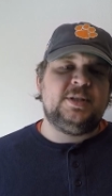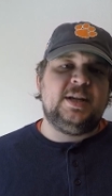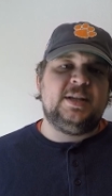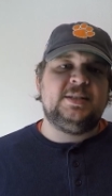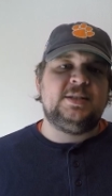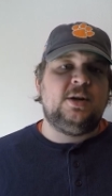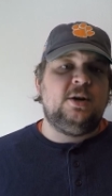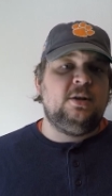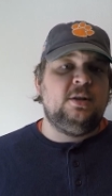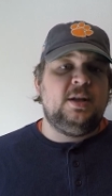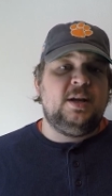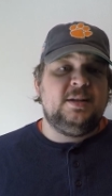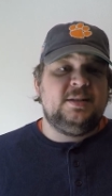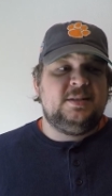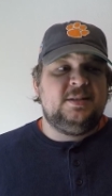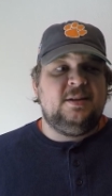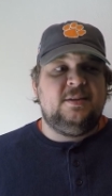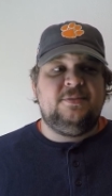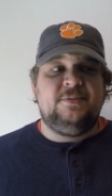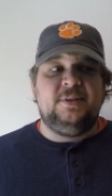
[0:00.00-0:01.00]
I saw a lot of
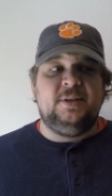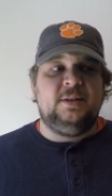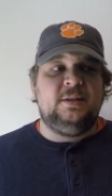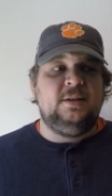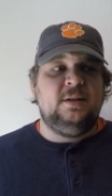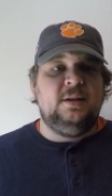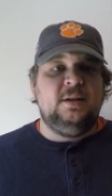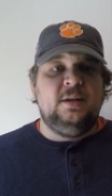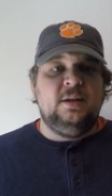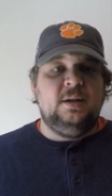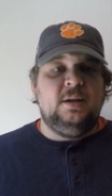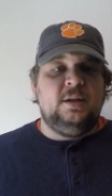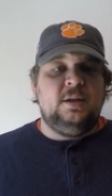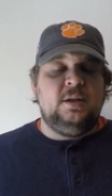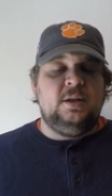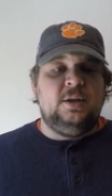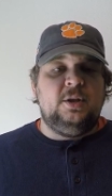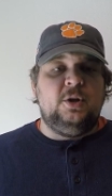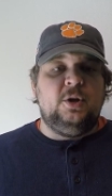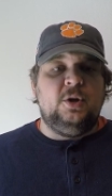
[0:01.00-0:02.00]
stuff that,
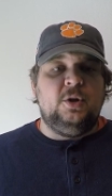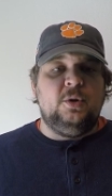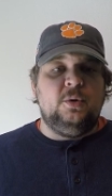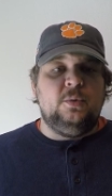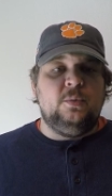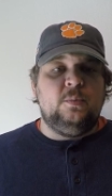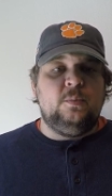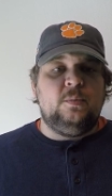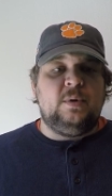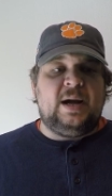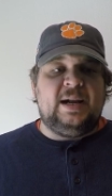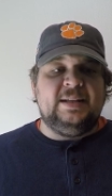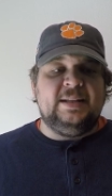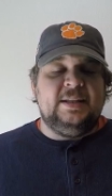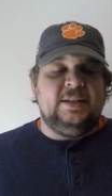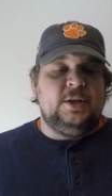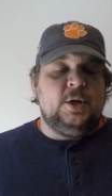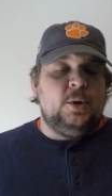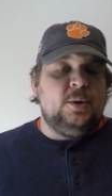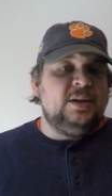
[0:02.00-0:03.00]
I
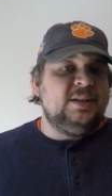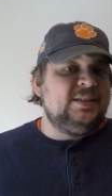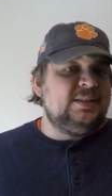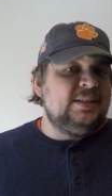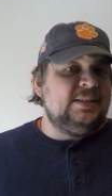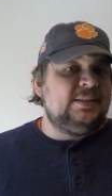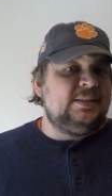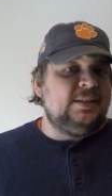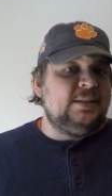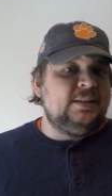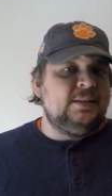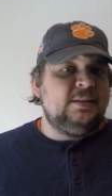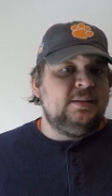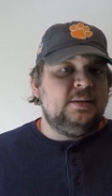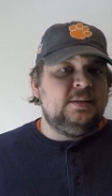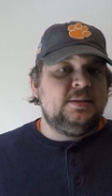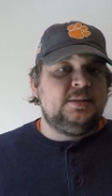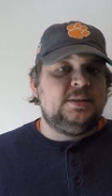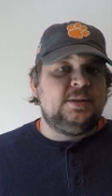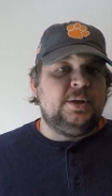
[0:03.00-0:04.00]
didn't know existed.
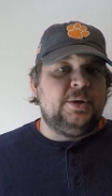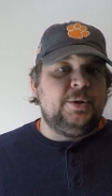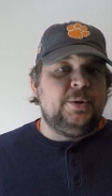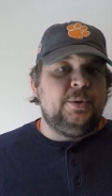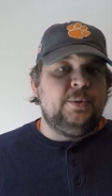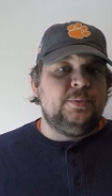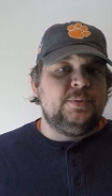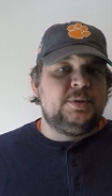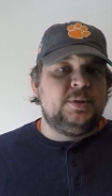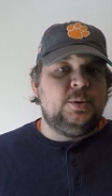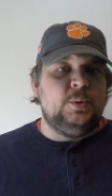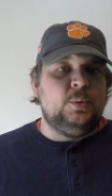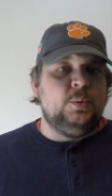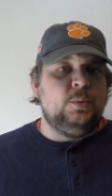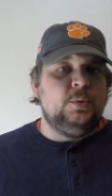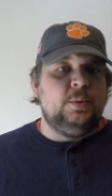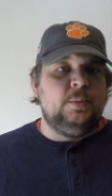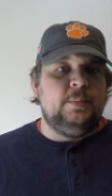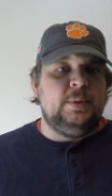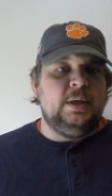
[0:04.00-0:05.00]
So it was
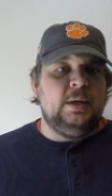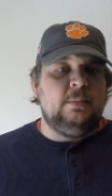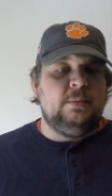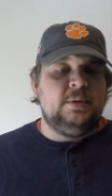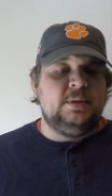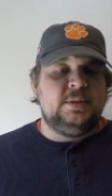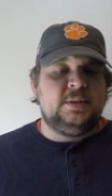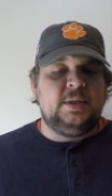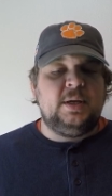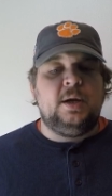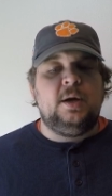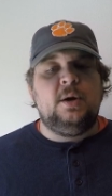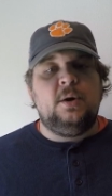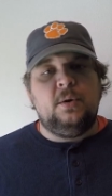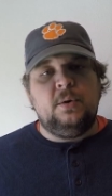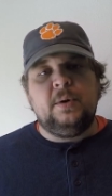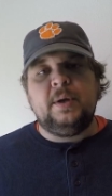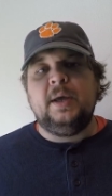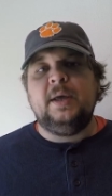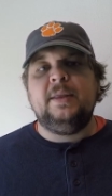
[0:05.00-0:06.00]
cool to be able to say, oh,
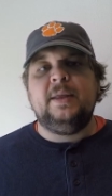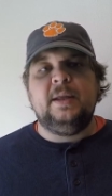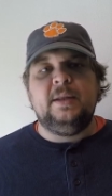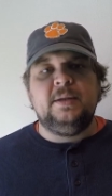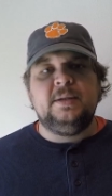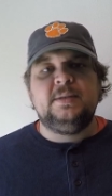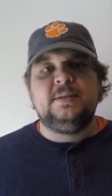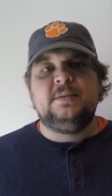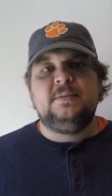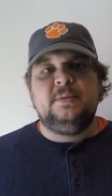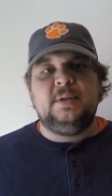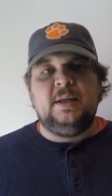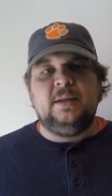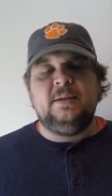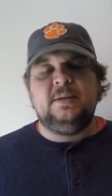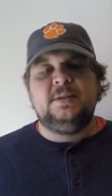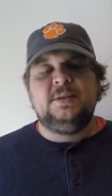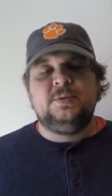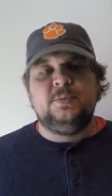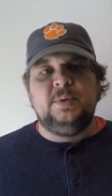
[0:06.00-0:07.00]
okay, that
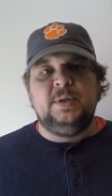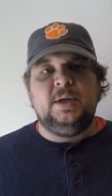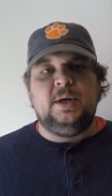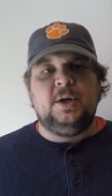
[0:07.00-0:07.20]
looks sweet.